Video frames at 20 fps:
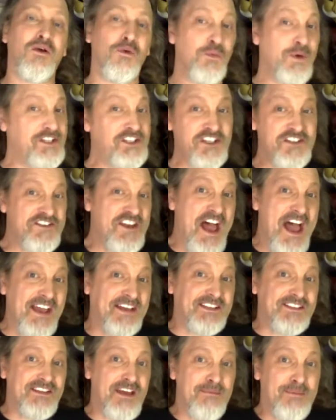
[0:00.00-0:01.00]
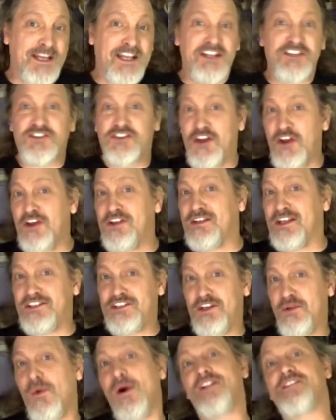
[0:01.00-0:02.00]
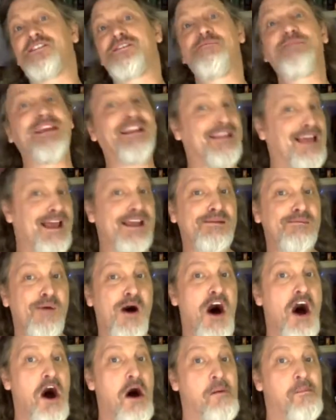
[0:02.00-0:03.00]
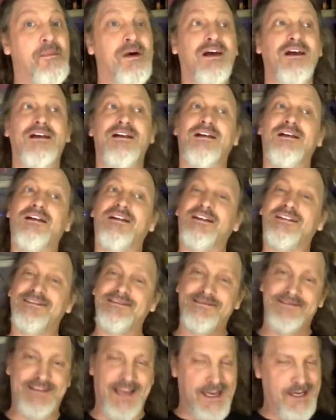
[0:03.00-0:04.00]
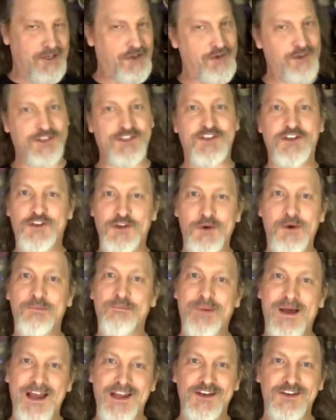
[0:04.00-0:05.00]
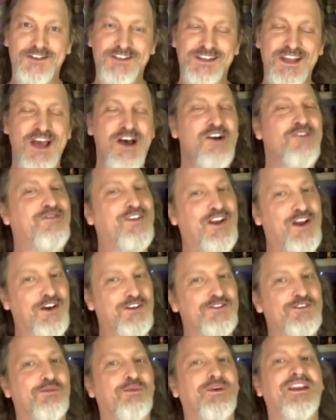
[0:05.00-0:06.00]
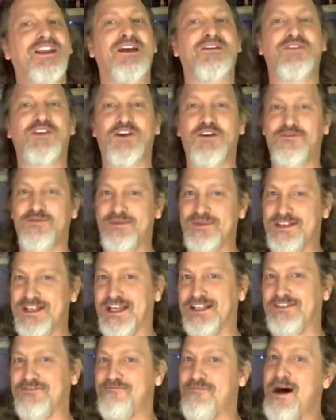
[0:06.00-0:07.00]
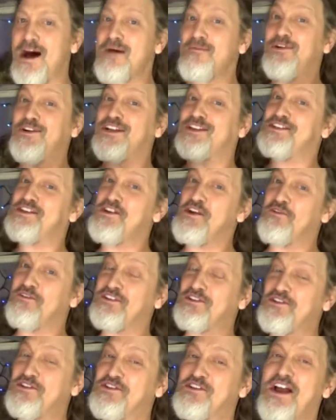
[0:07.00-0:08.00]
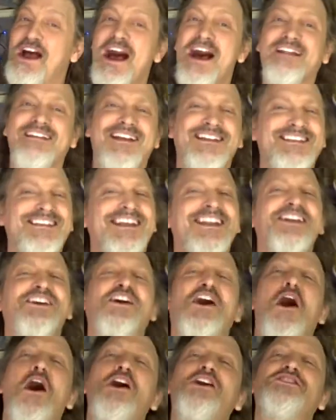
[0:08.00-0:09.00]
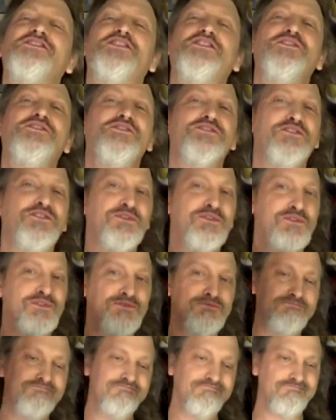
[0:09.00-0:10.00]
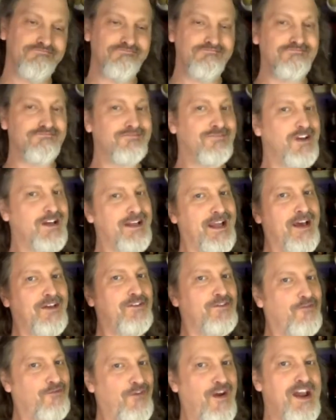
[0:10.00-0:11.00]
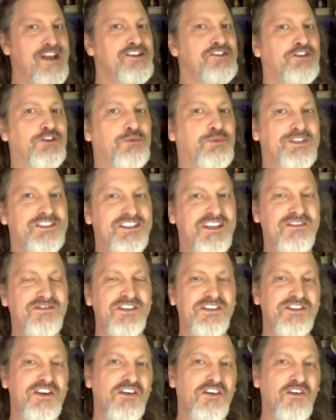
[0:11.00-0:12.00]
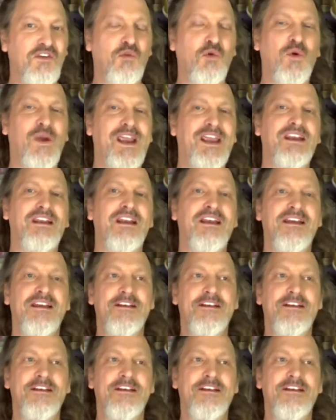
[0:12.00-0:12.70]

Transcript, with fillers: Which is nice. I mean, it's good that she wants to be like Mom. Dangerous to do it by yourself, and also when you have an overprotective mom who doesn't know that you're gone, that's going to cause her to run out and find you, which gives us our great